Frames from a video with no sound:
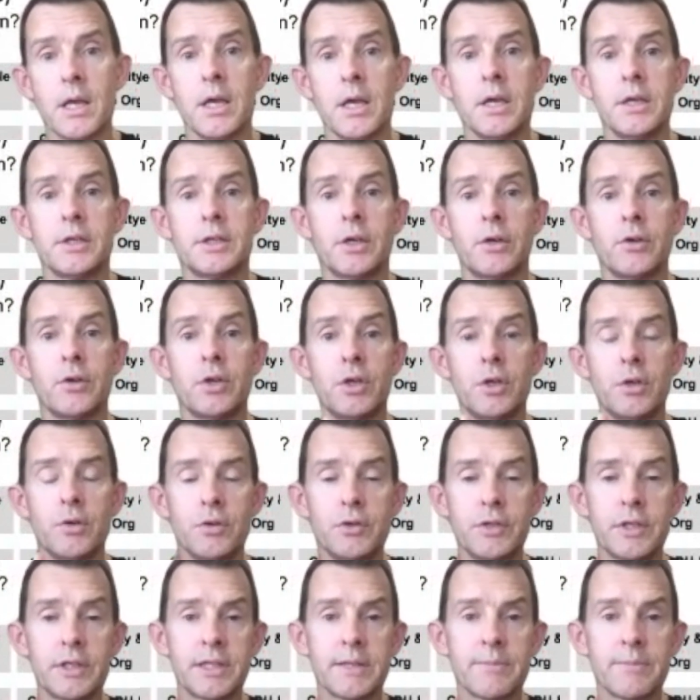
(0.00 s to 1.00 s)
So
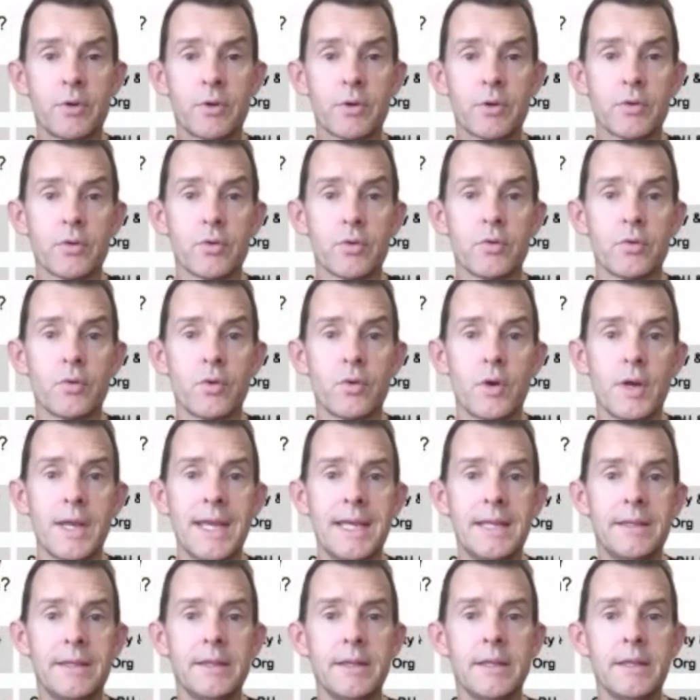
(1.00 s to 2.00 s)
using the model
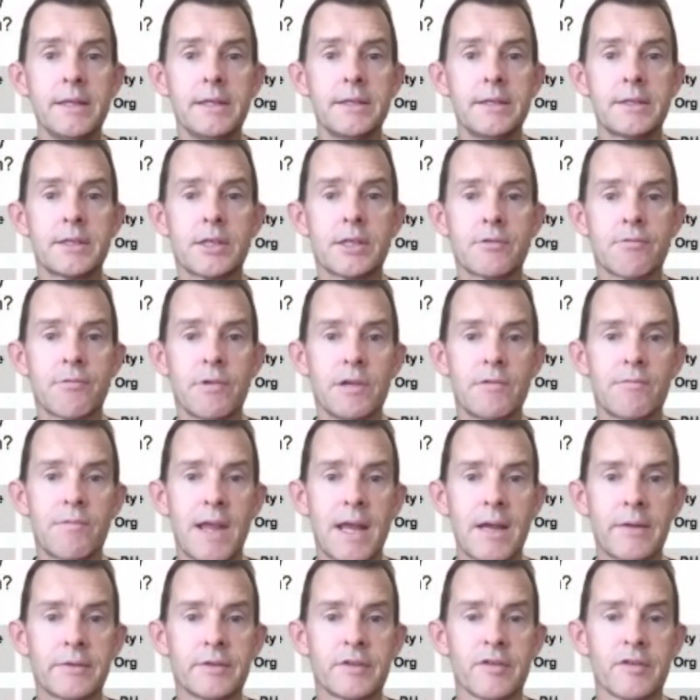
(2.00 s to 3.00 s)
in these 3
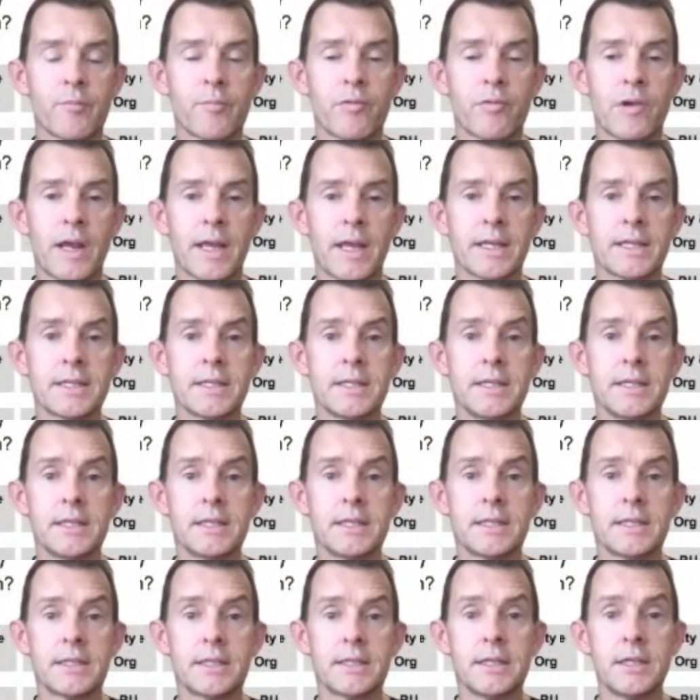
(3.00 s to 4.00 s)
rounds of
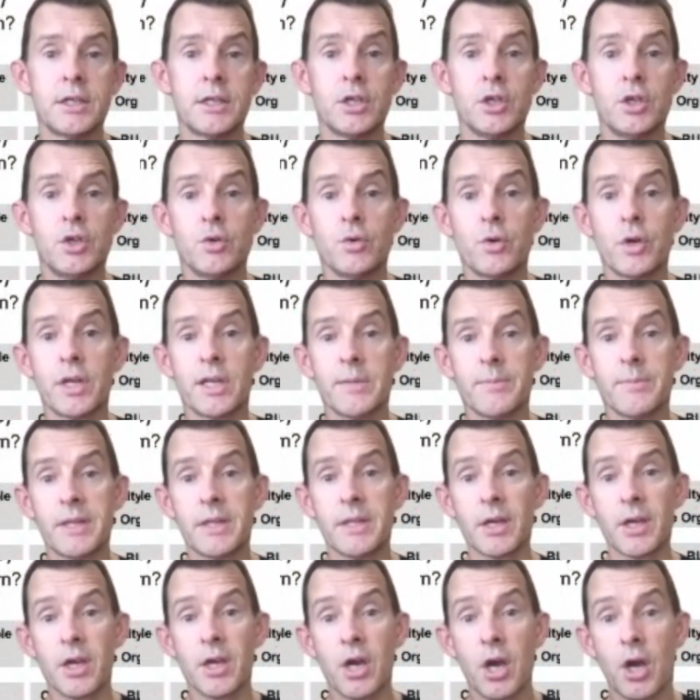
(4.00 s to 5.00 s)
practice, you are going to be
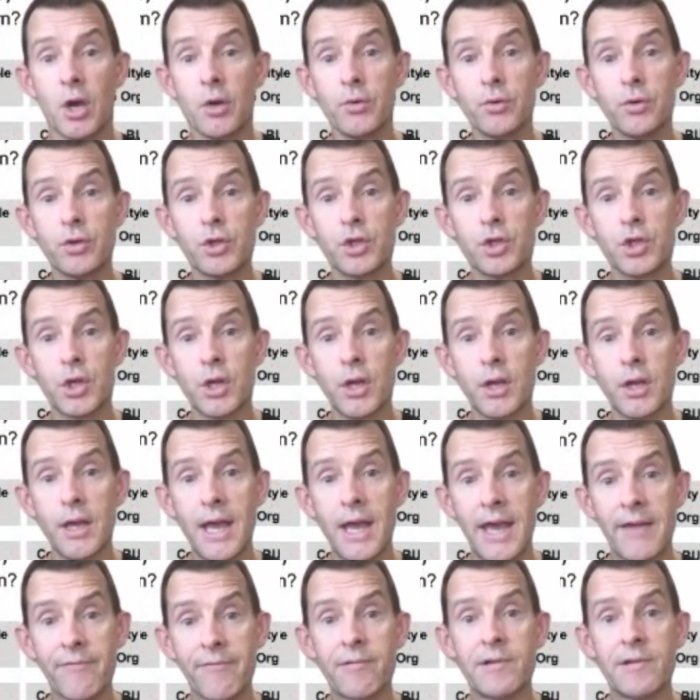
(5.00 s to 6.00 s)
the coach
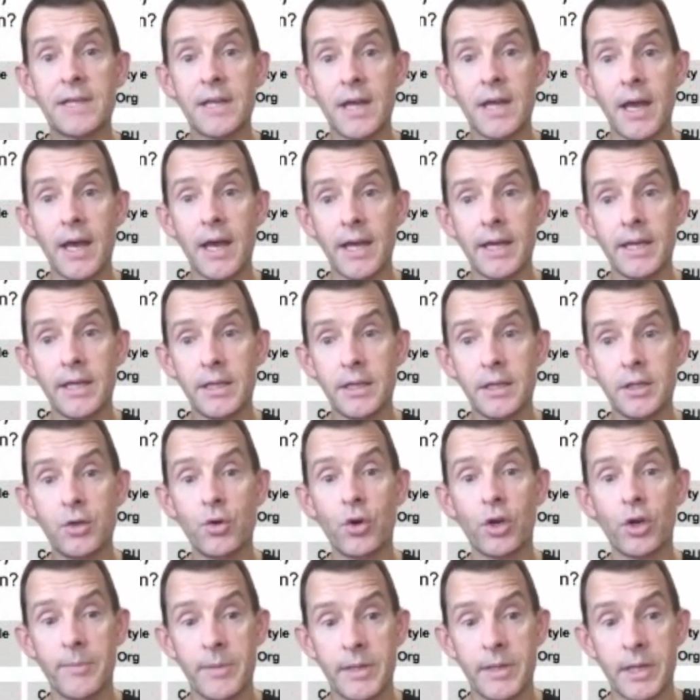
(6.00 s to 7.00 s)
every day. You're
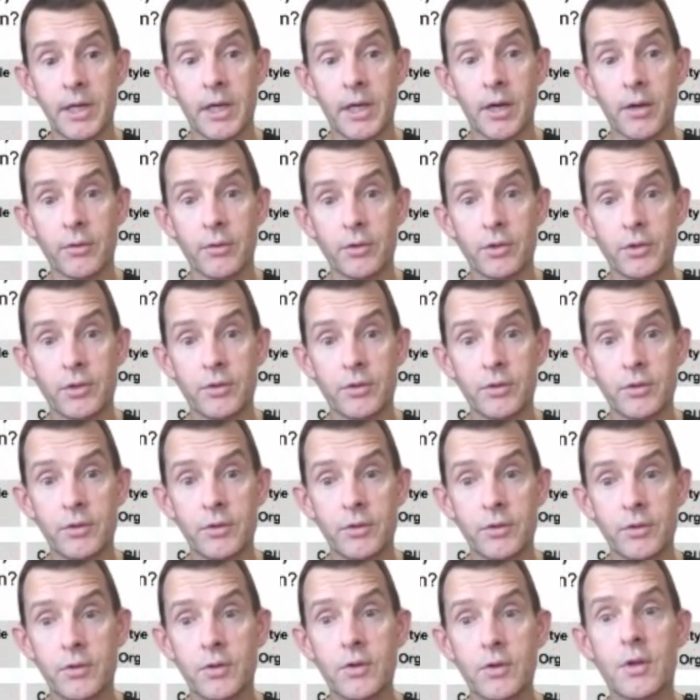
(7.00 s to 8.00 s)
going to be the coach.
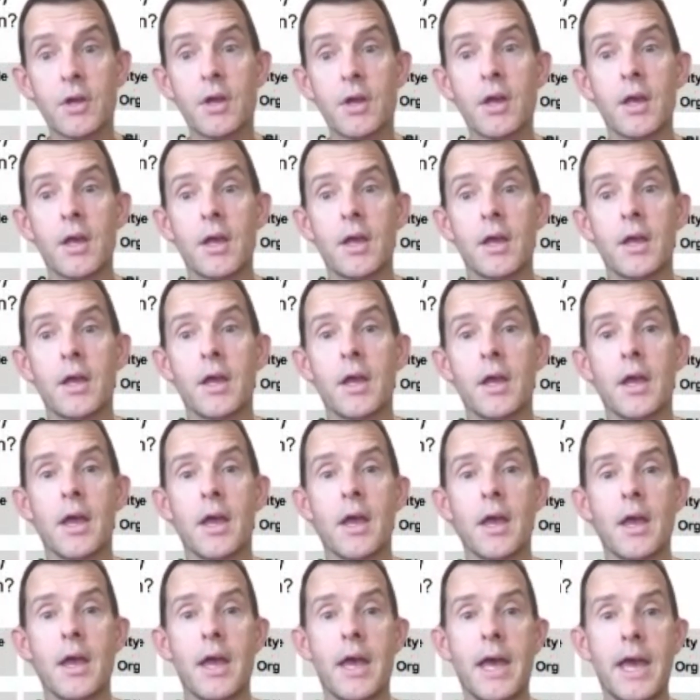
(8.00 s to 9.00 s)

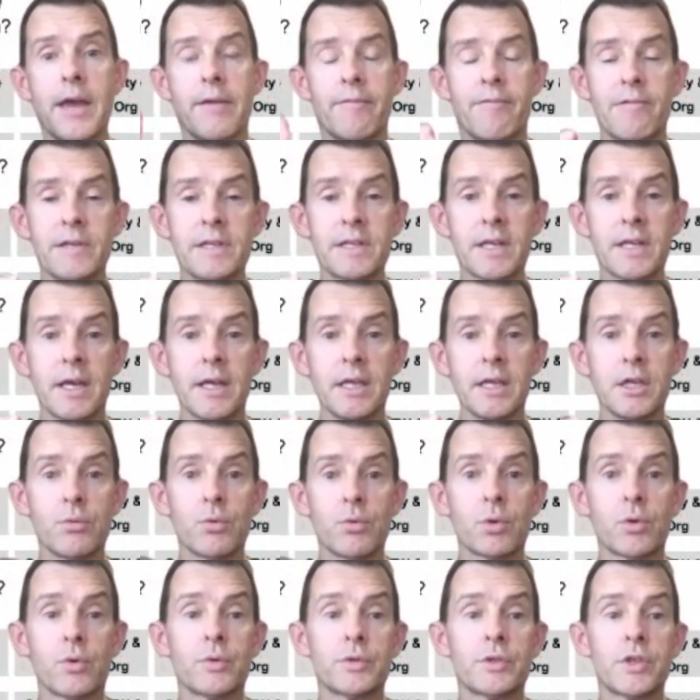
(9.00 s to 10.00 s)
Every day, you
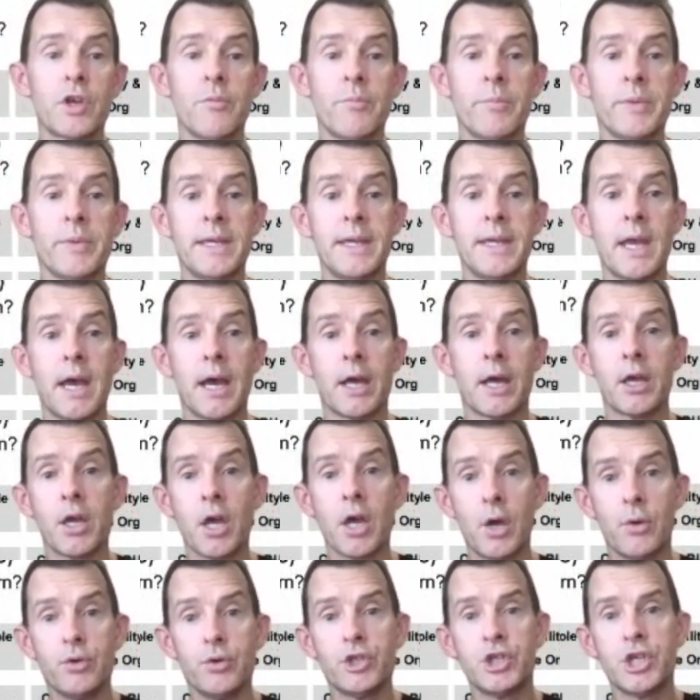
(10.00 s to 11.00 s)
will also be a
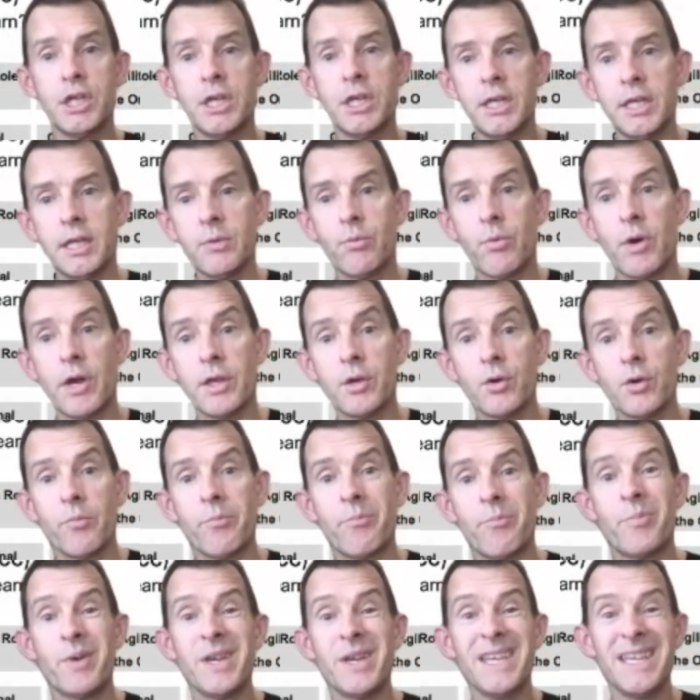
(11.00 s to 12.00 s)
coachee where you're
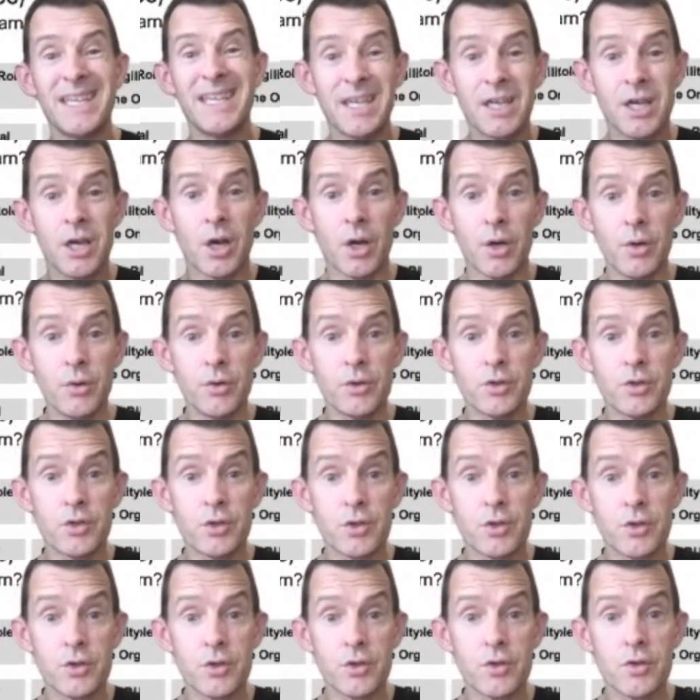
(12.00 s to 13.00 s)
being
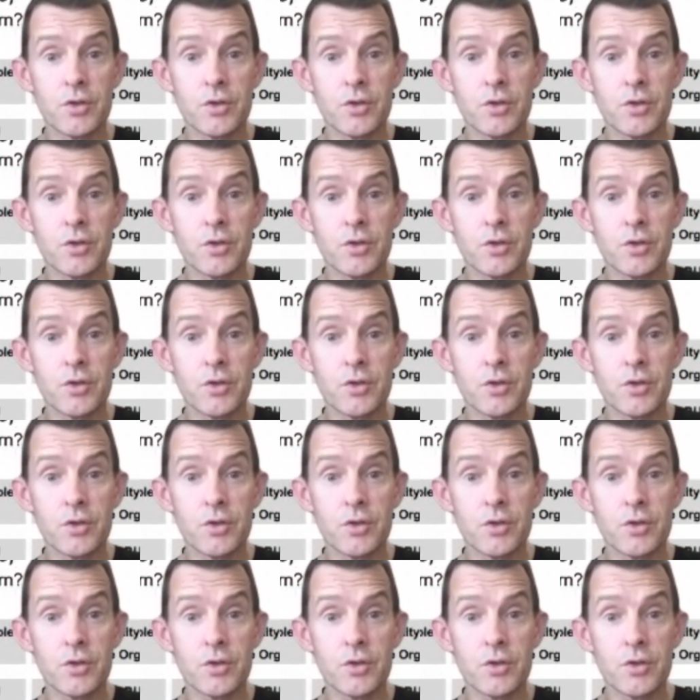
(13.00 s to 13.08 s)
coached